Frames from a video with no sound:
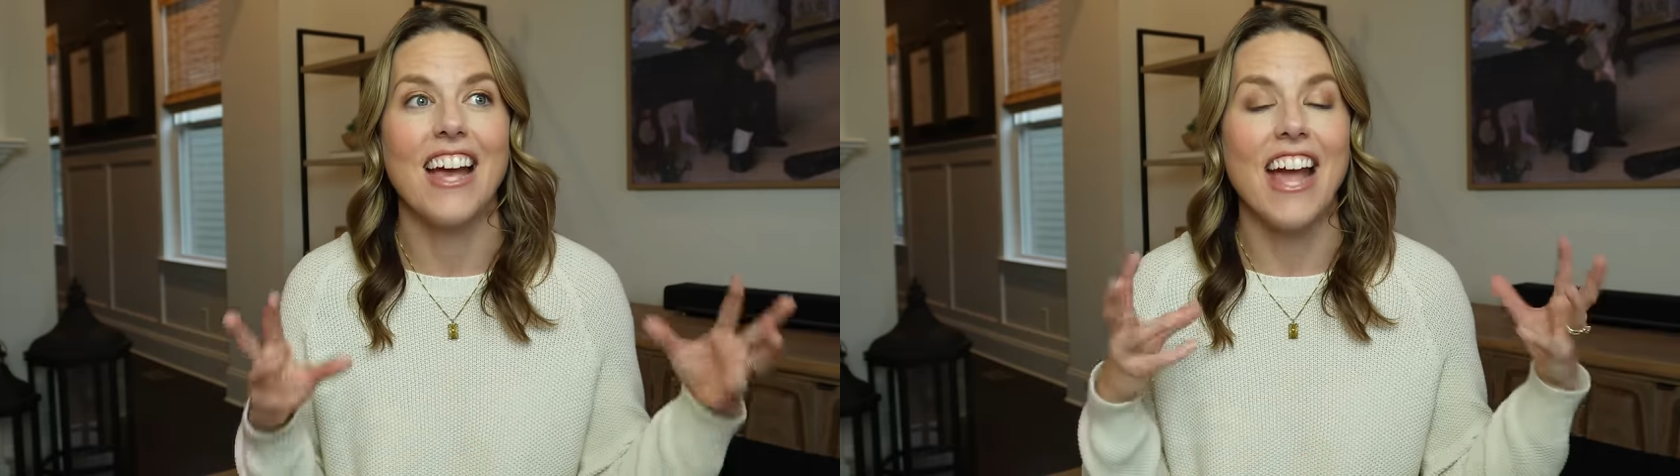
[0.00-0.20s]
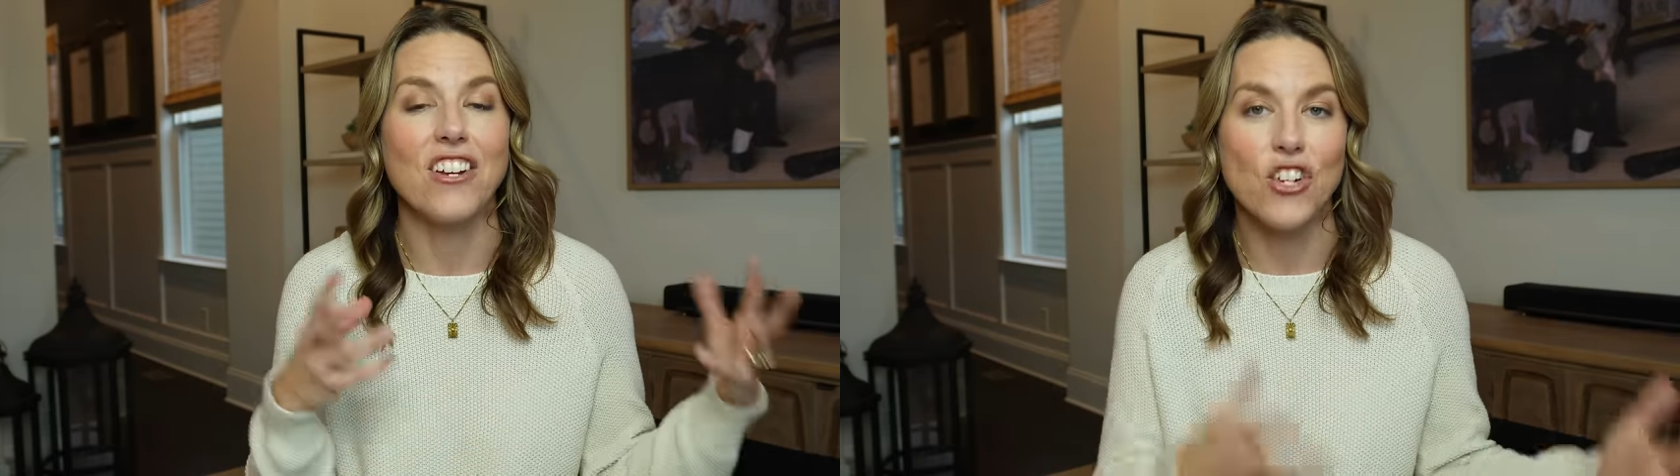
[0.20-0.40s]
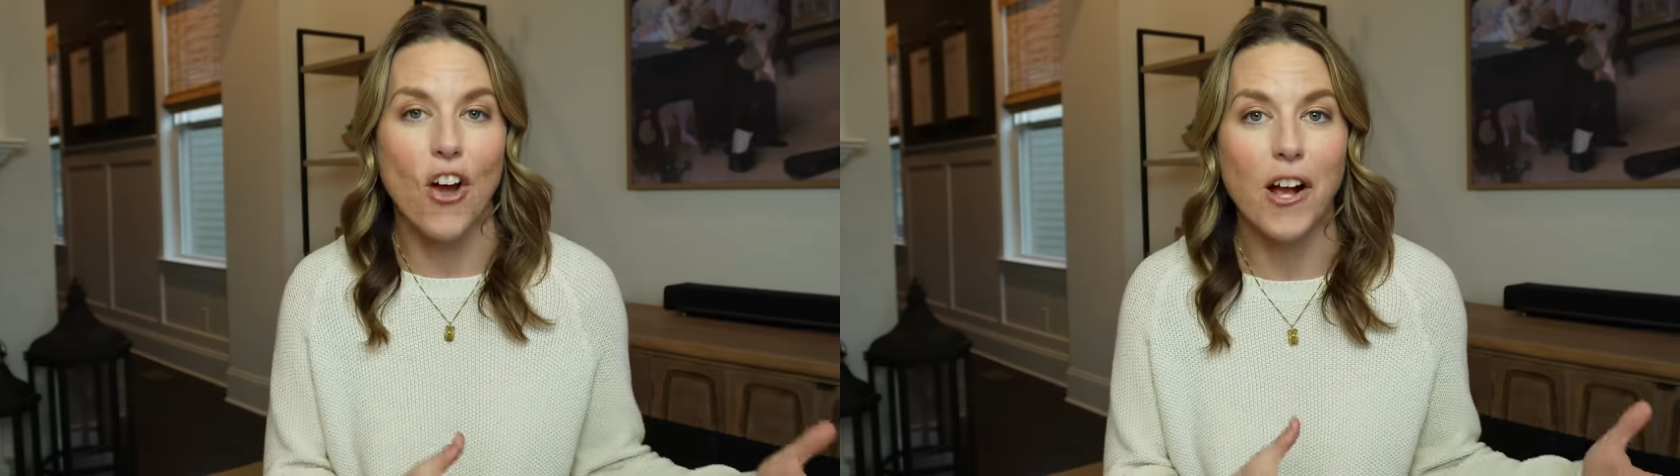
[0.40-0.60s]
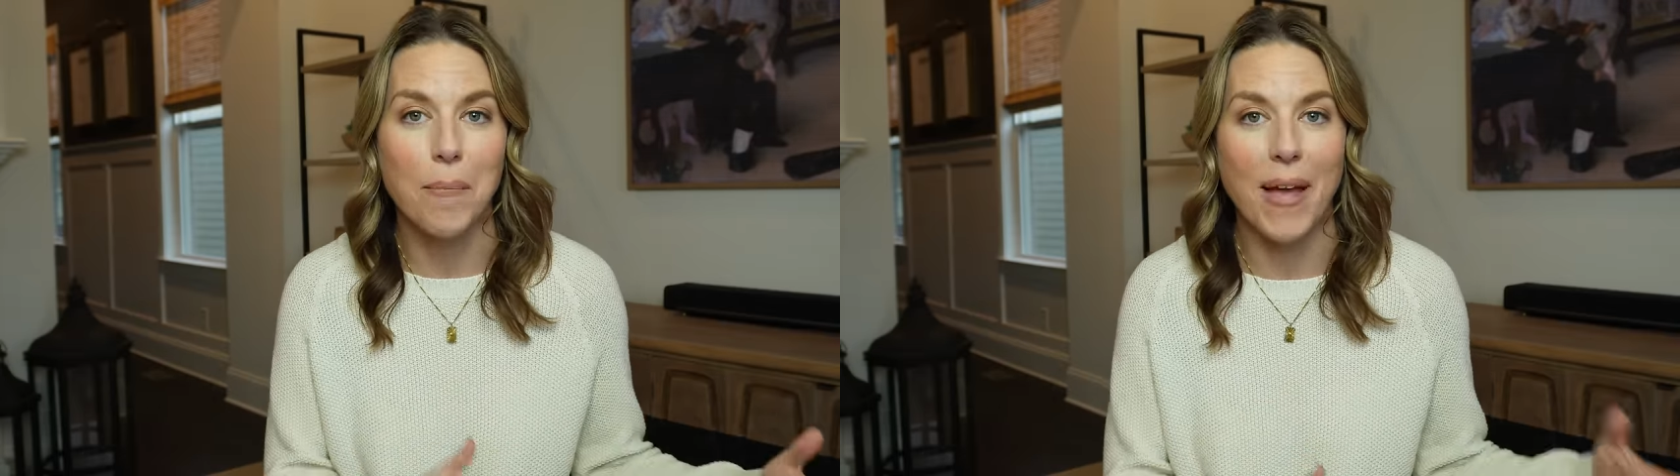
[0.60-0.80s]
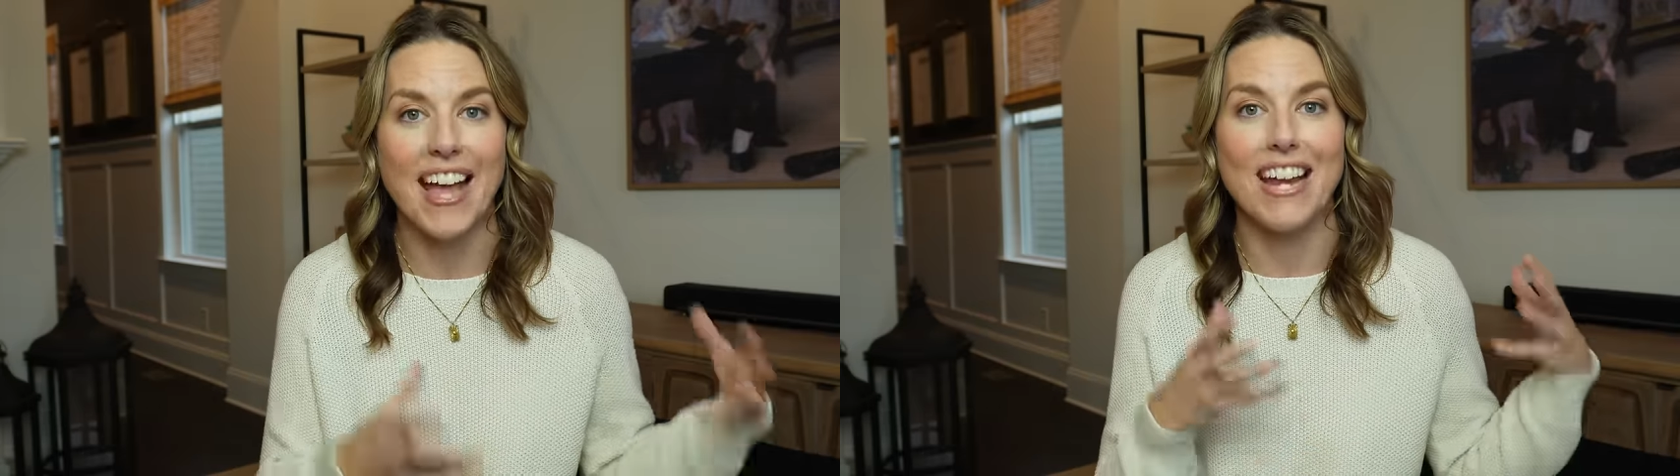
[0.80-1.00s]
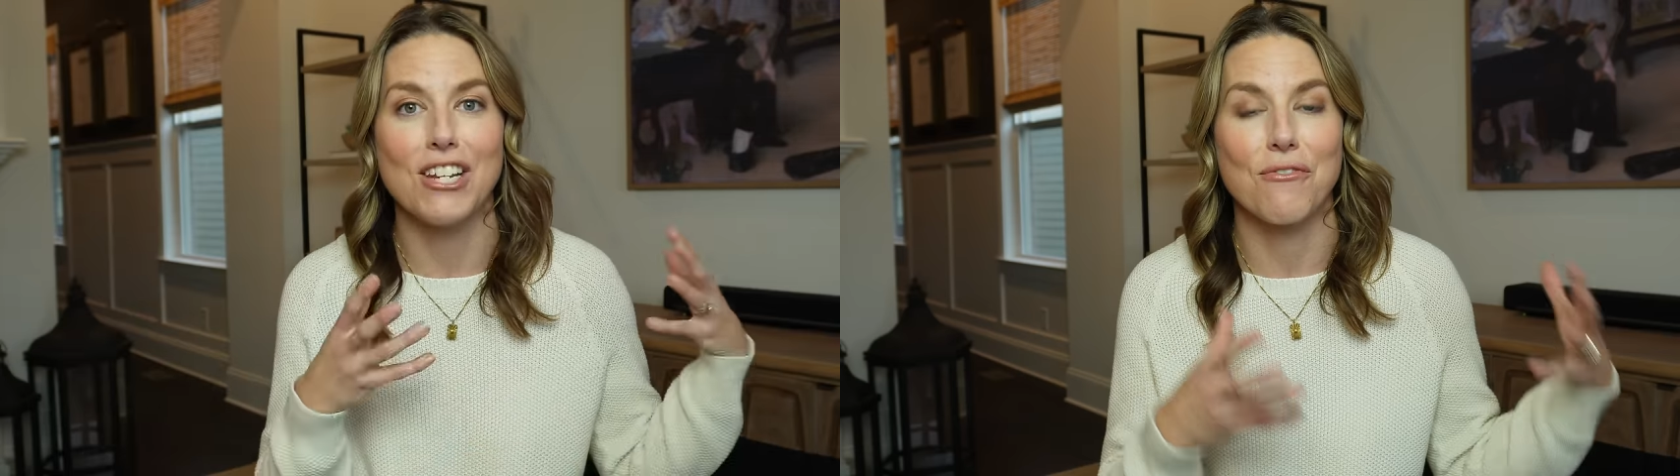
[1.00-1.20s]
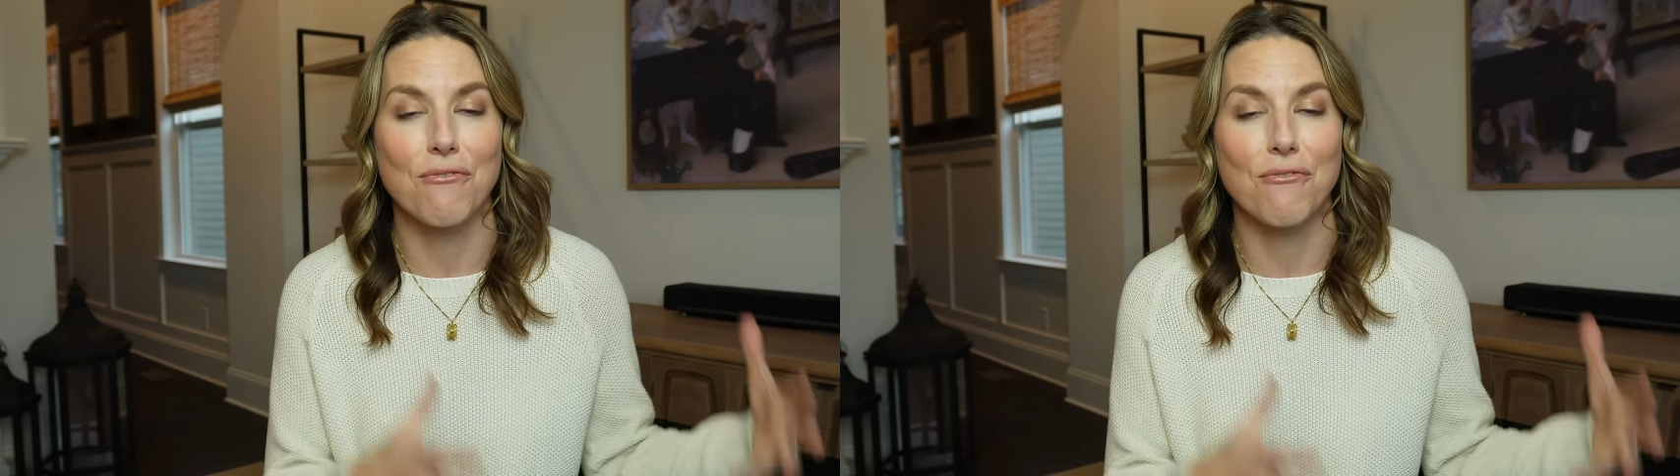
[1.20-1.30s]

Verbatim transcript: a chalk paint,